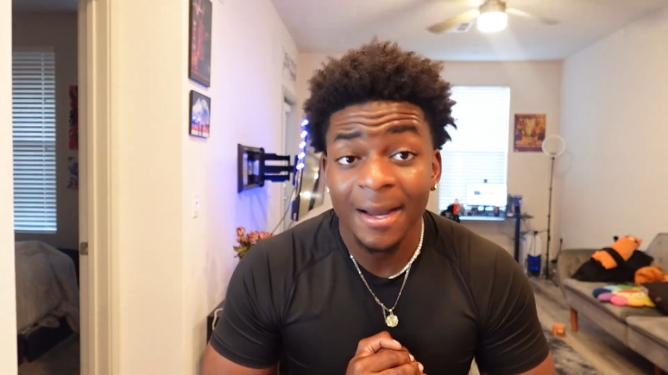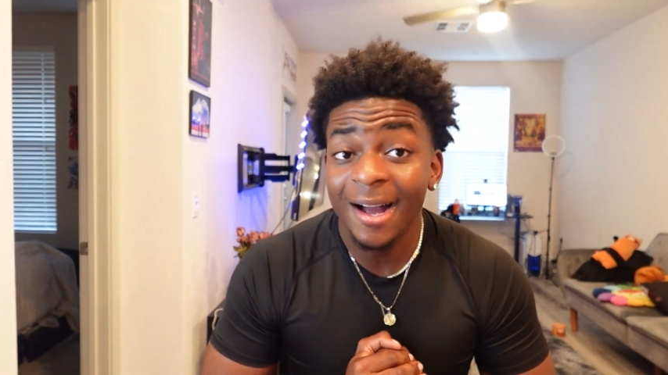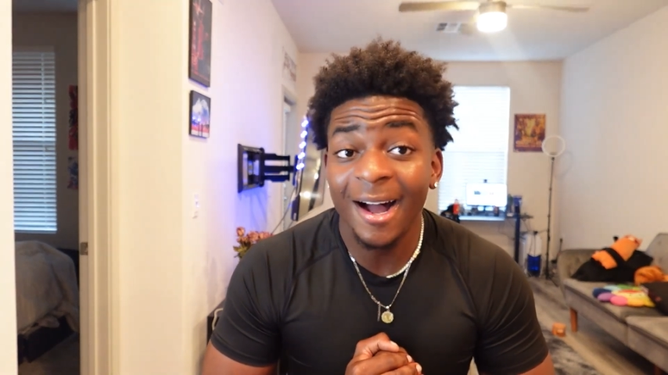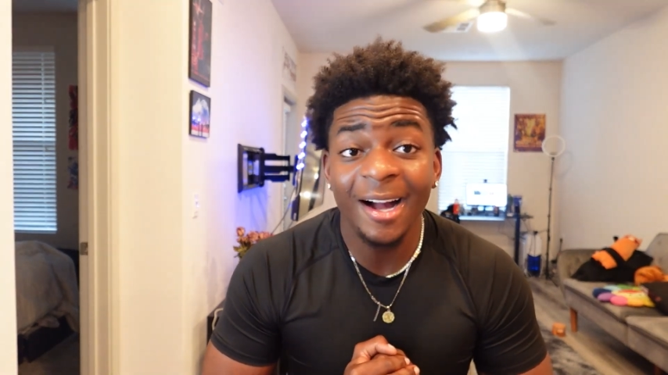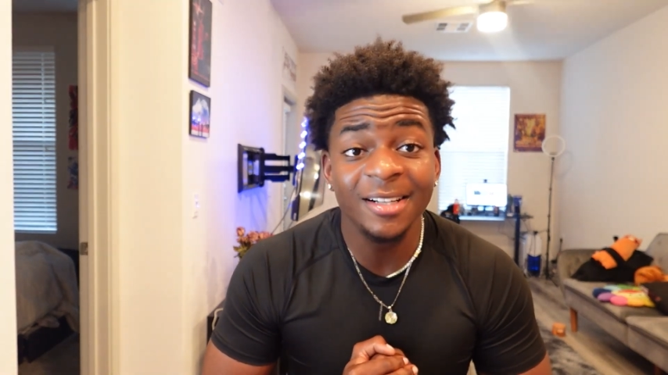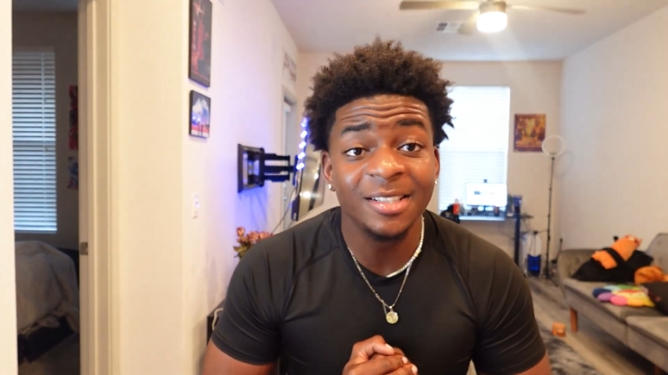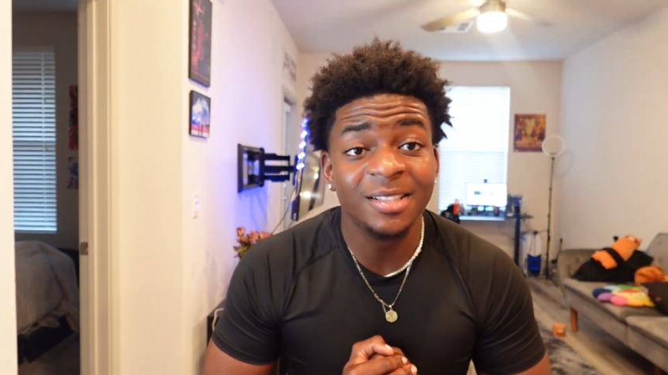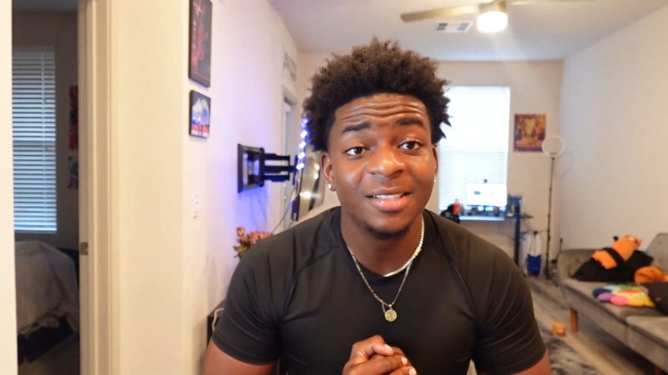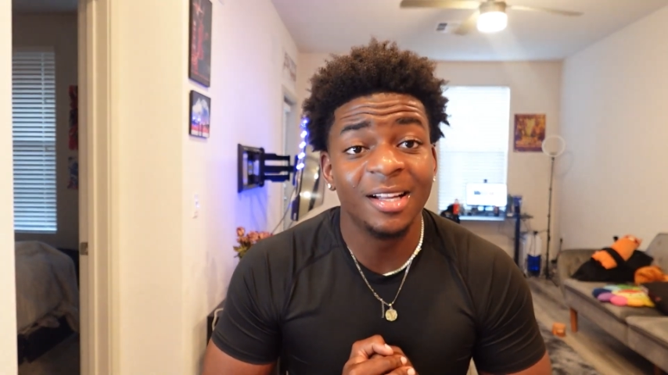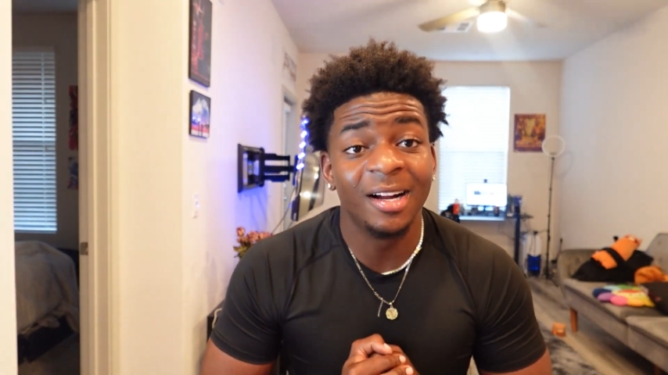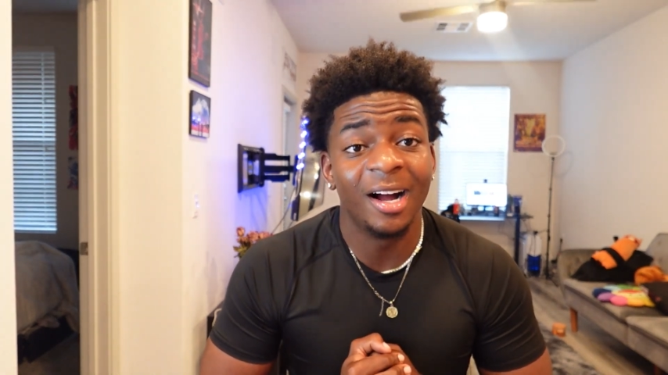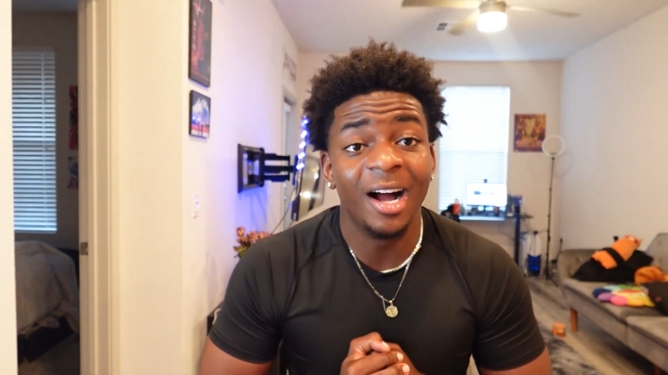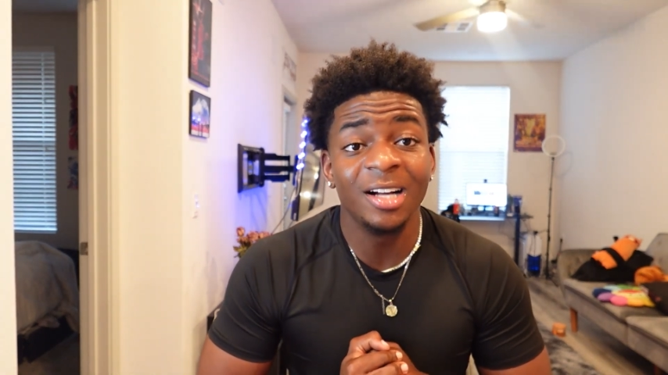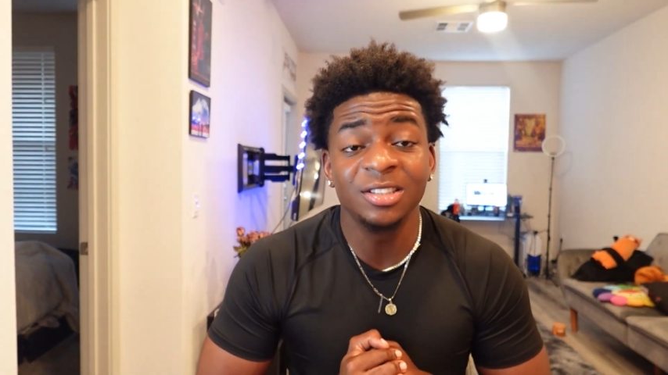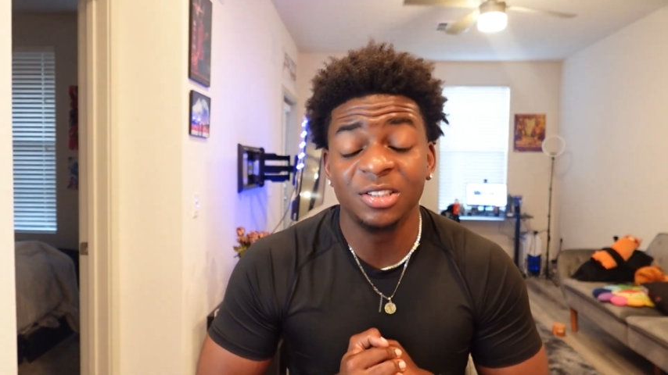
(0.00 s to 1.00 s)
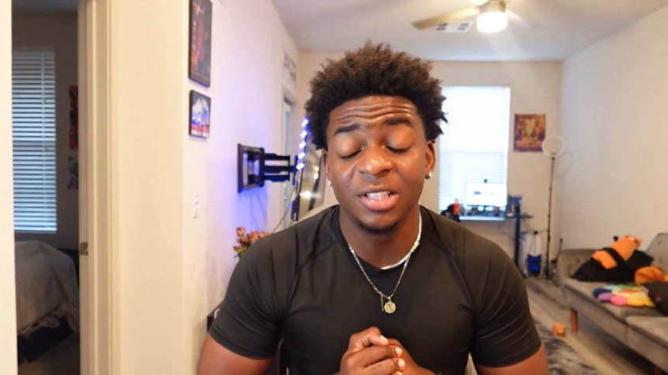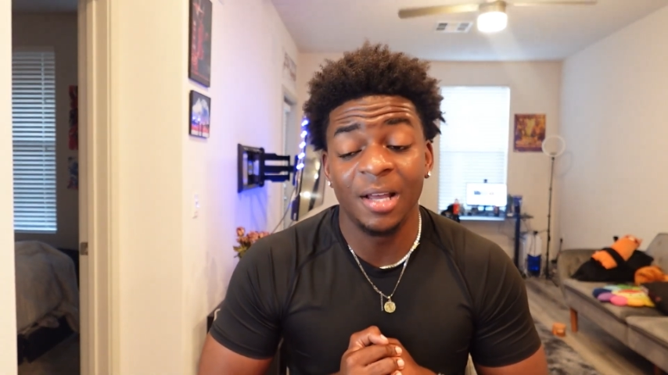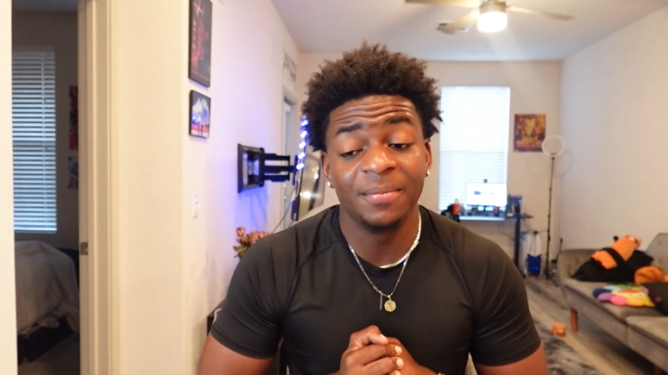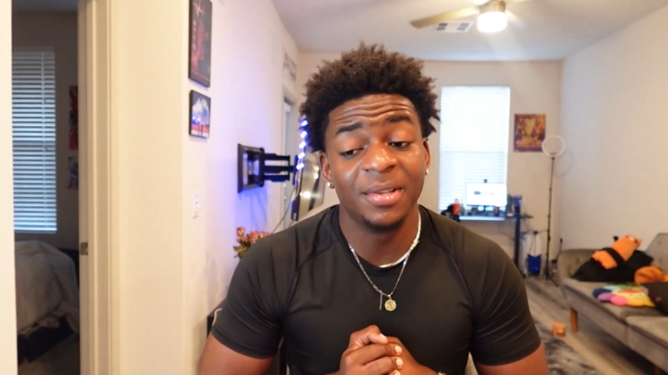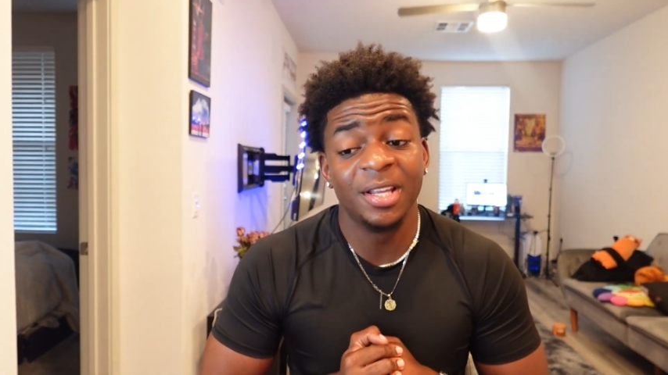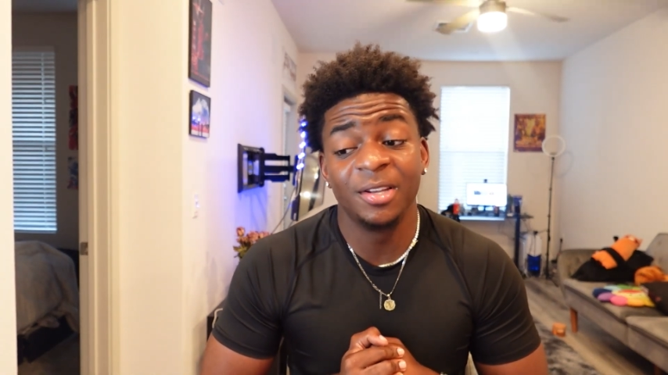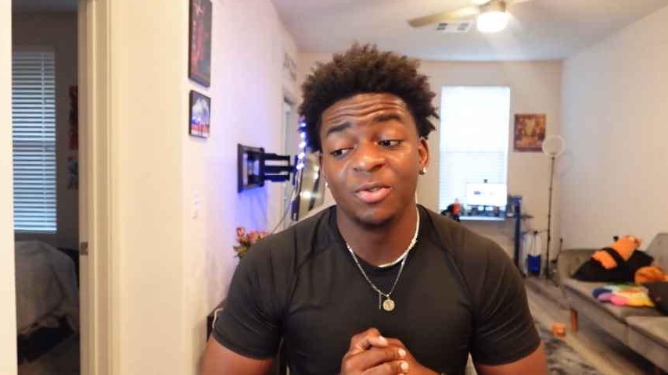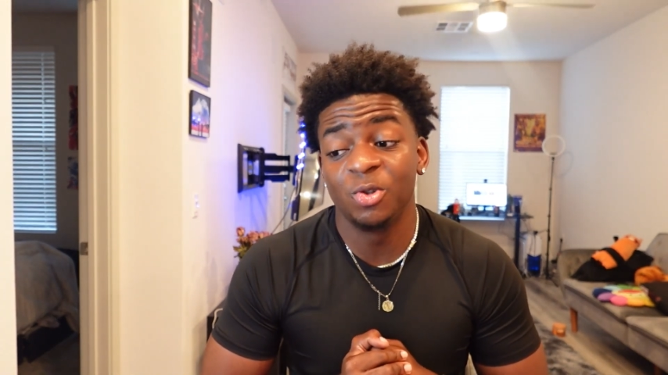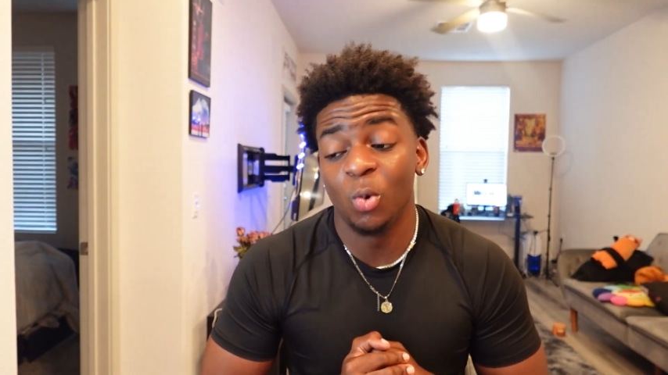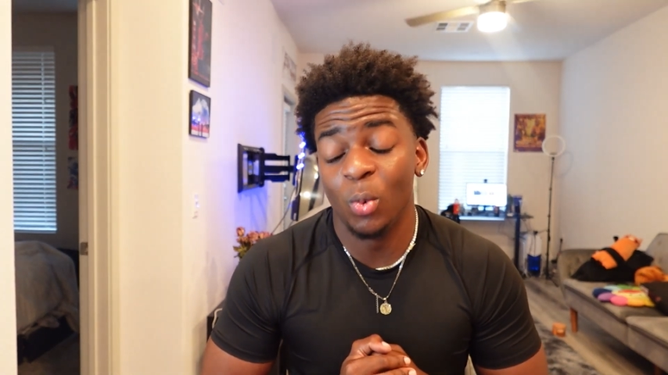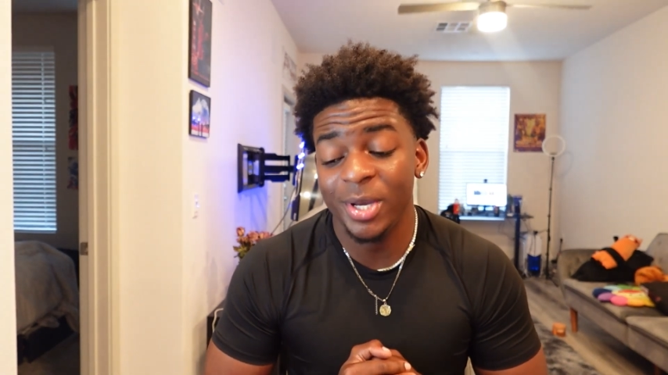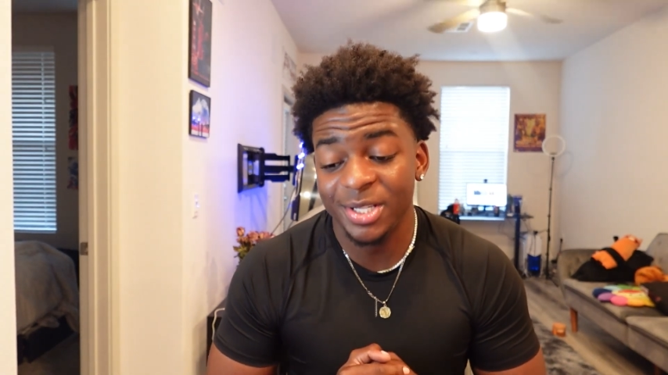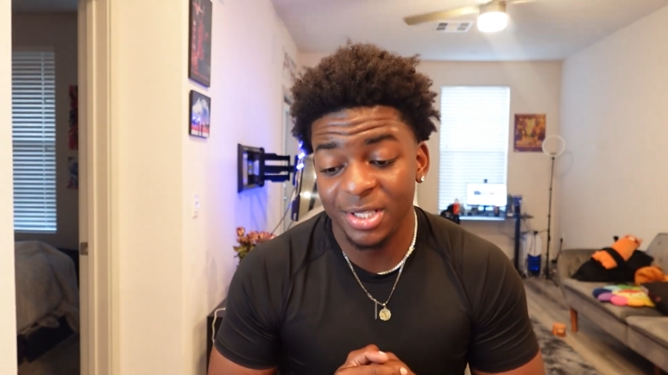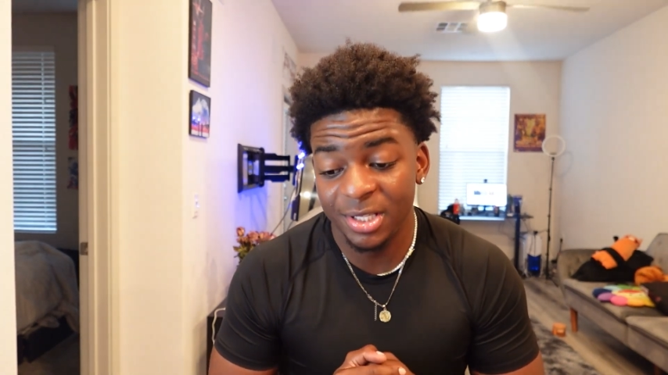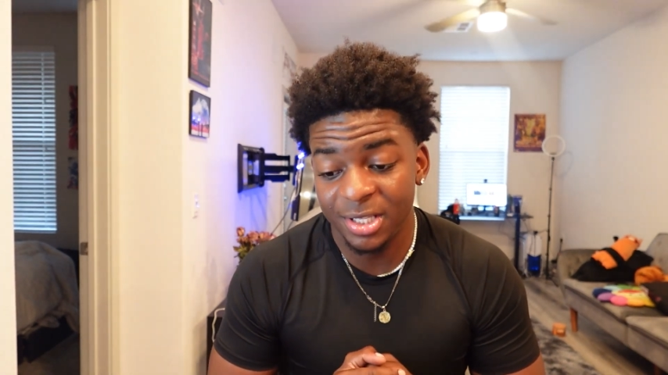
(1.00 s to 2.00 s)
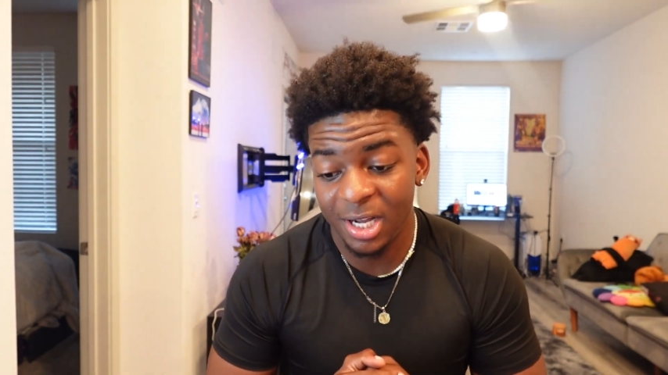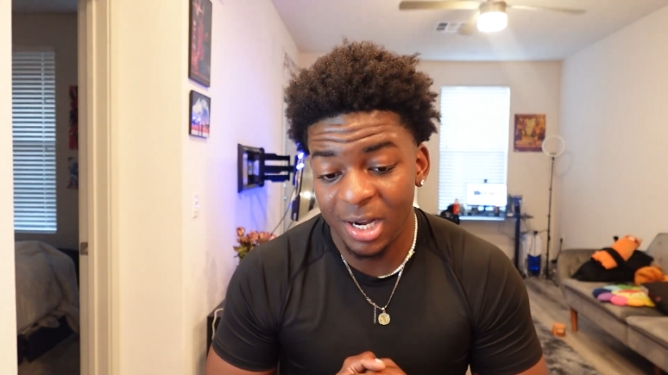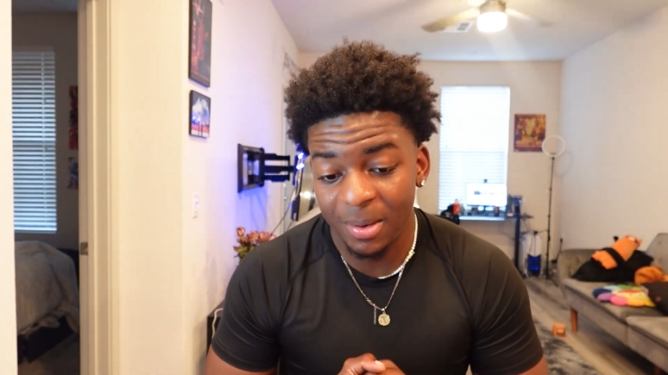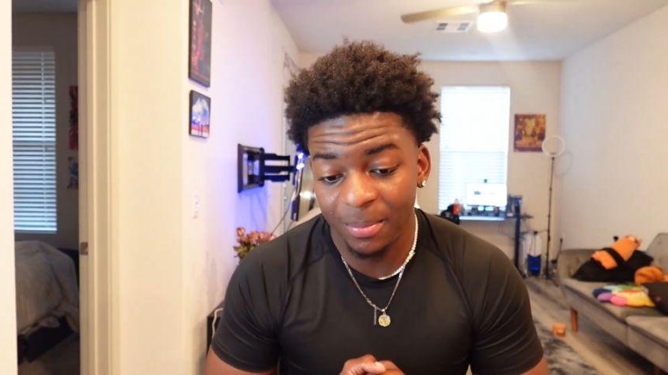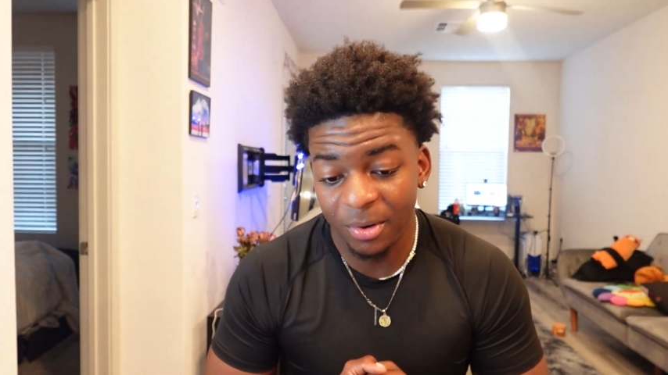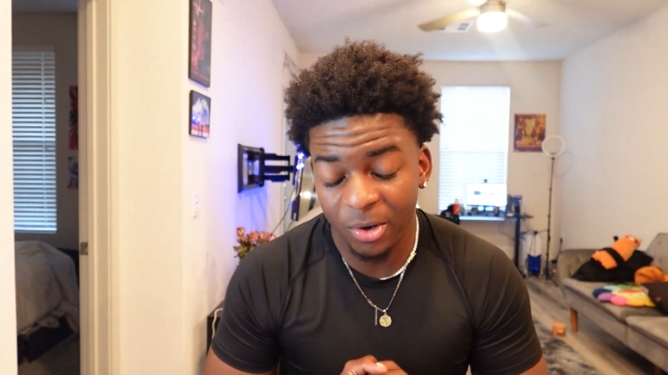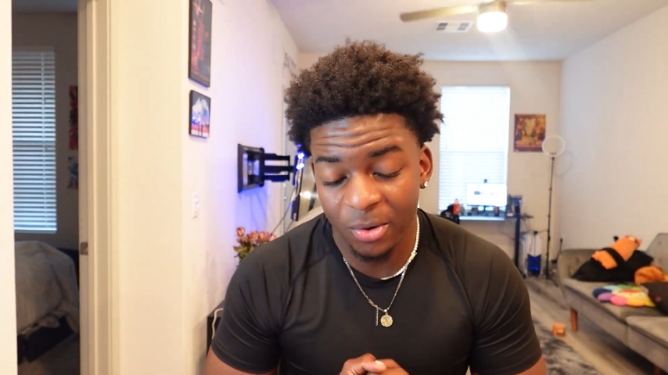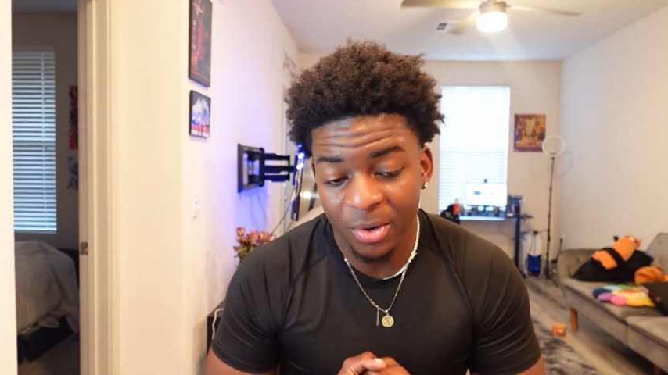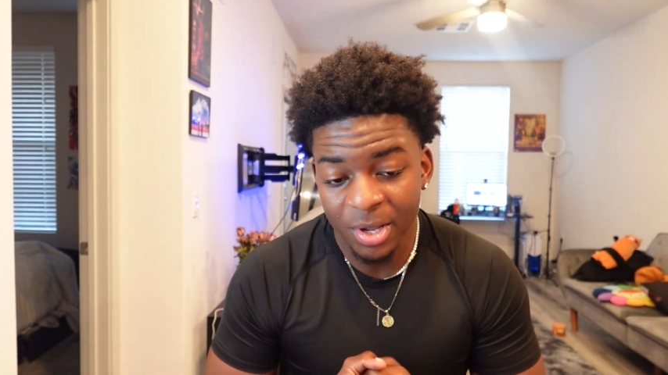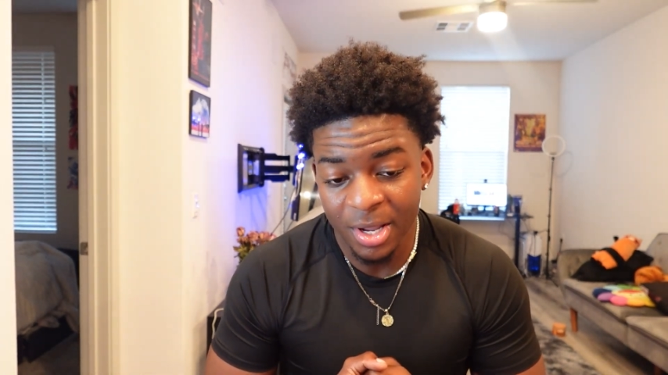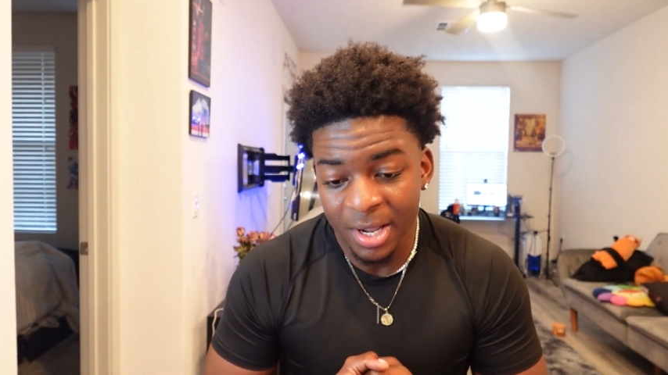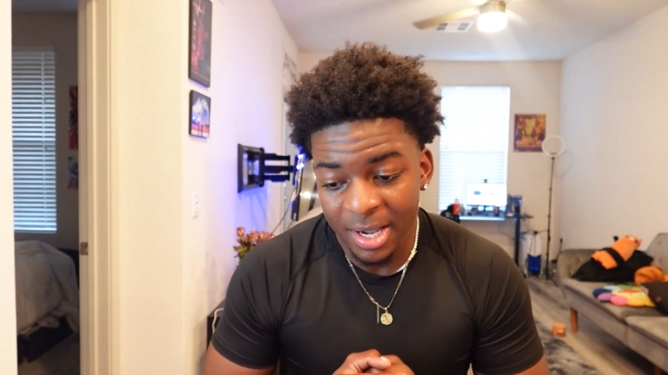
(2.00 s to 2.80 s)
I just kept thinking it was a waste of time, bro.